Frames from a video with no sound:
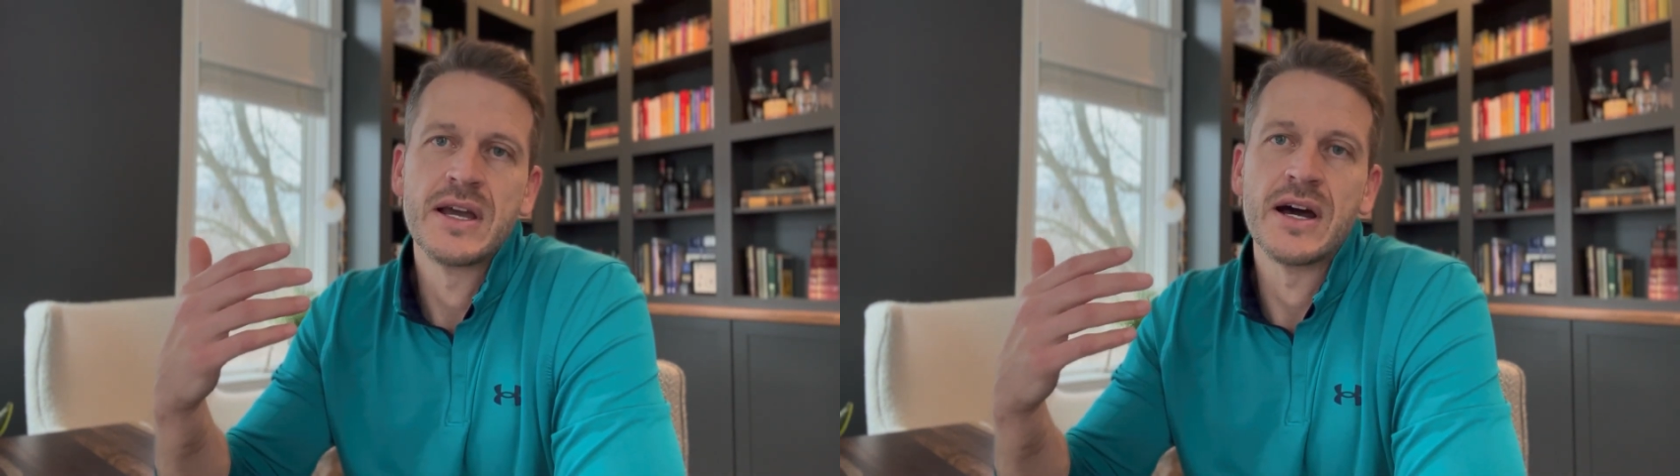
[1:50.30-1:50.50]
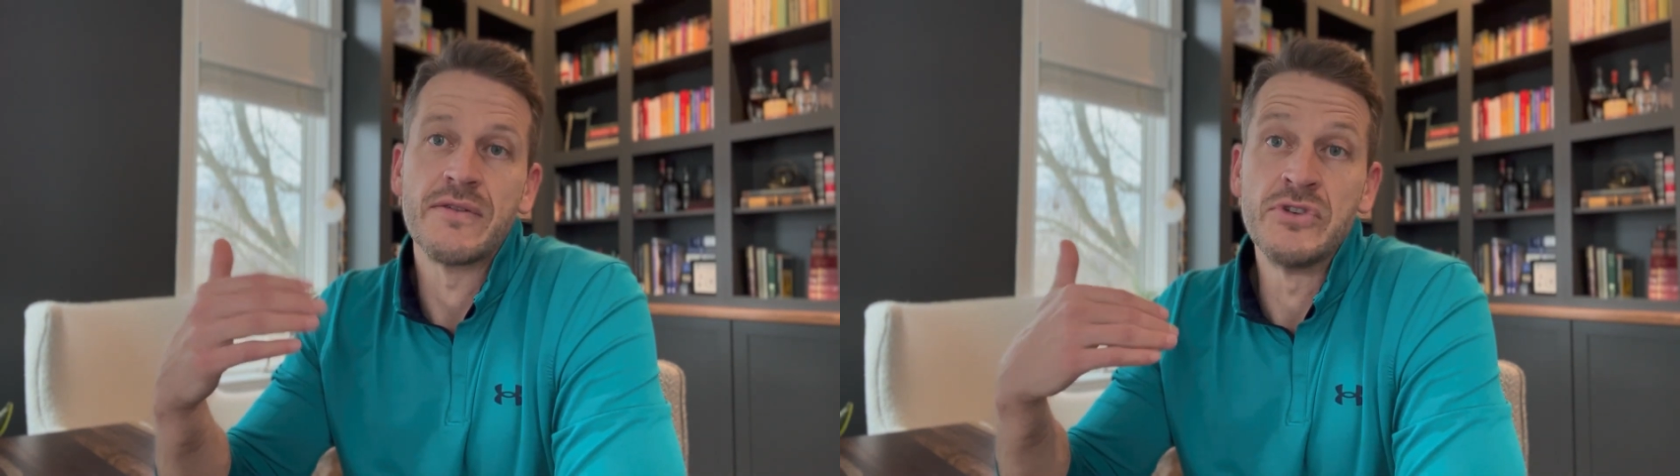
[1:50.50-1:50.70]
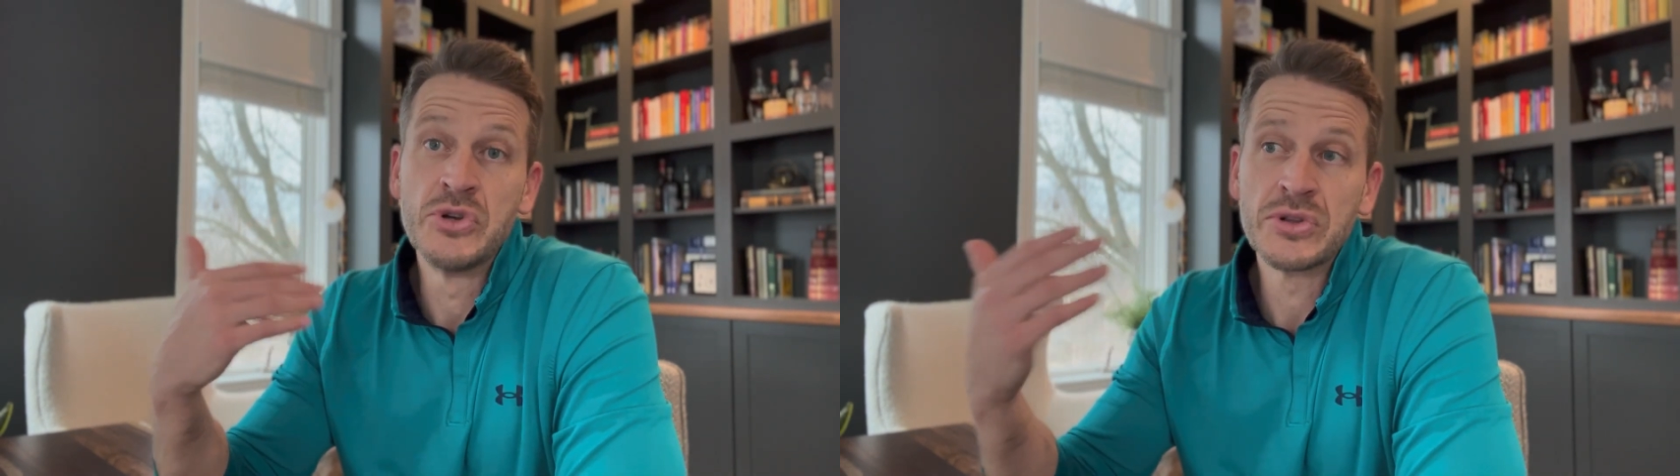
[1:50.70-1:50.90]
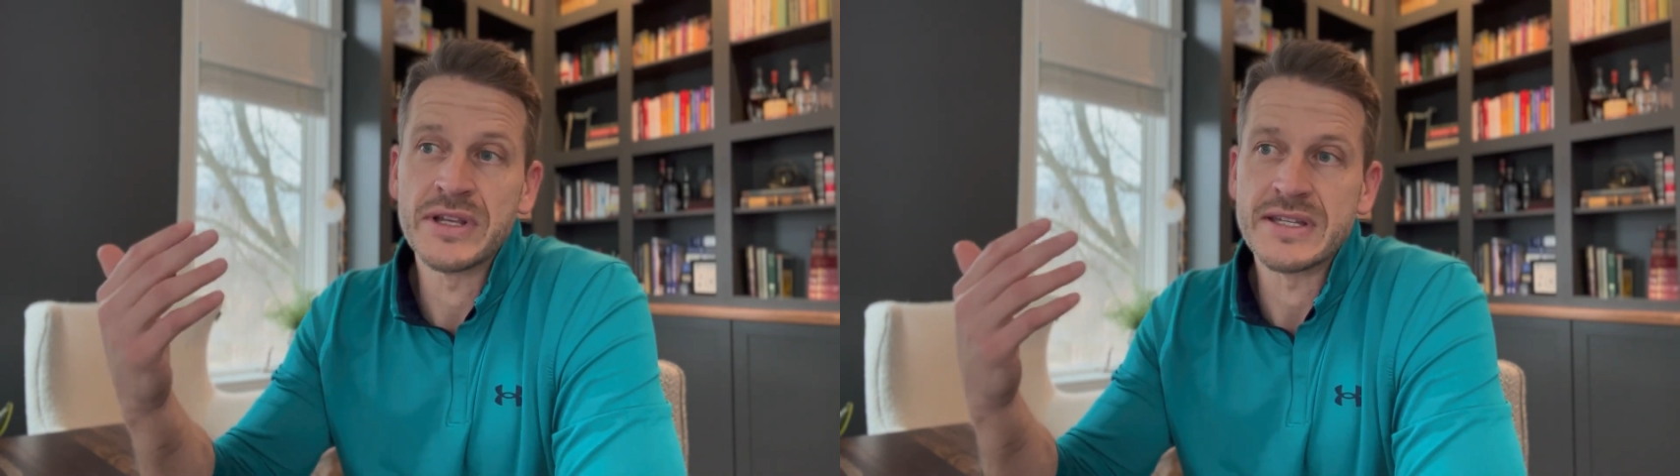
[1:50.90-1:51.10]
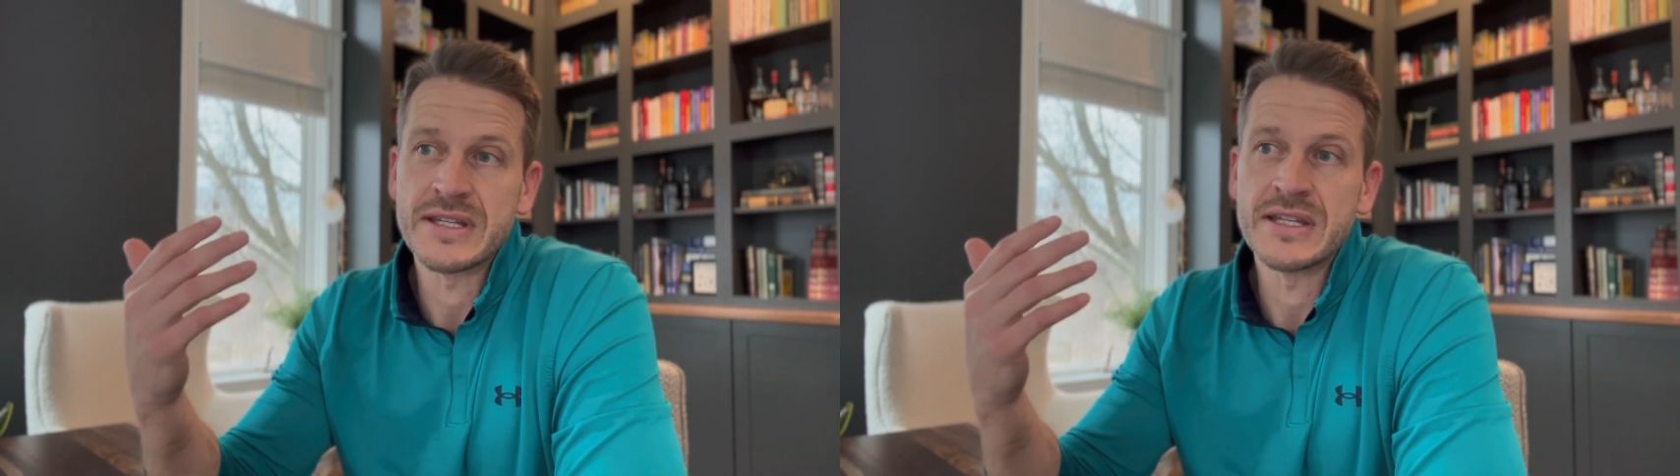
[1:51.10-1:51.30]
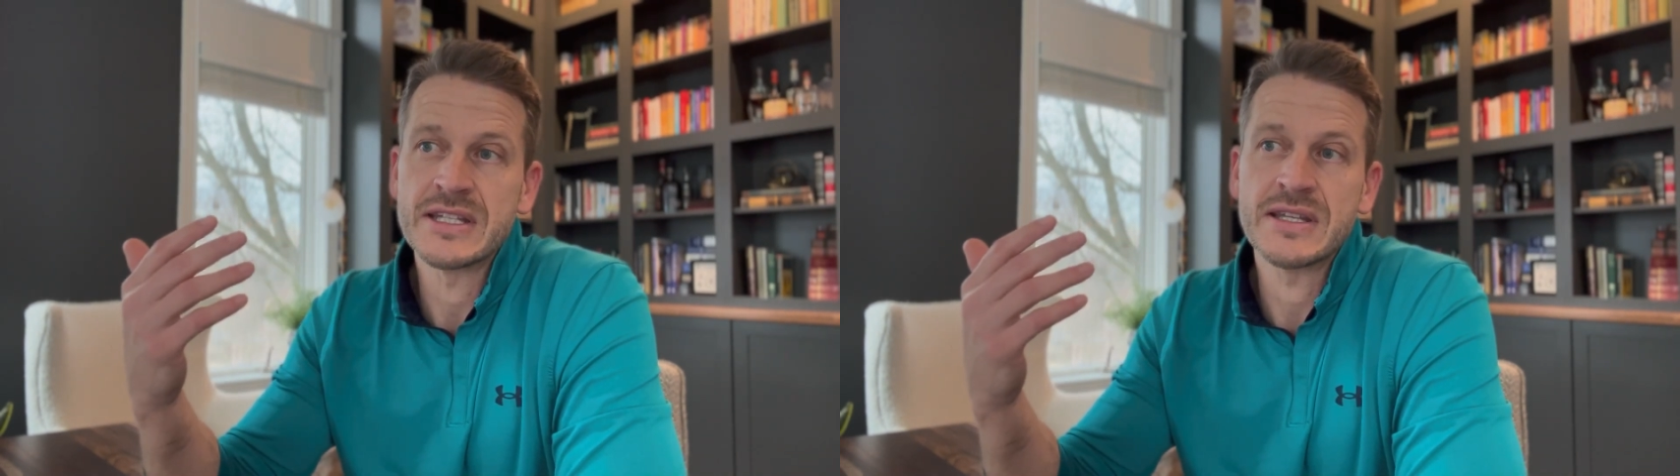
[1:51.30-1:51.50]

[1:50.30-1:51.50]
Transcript: of new listings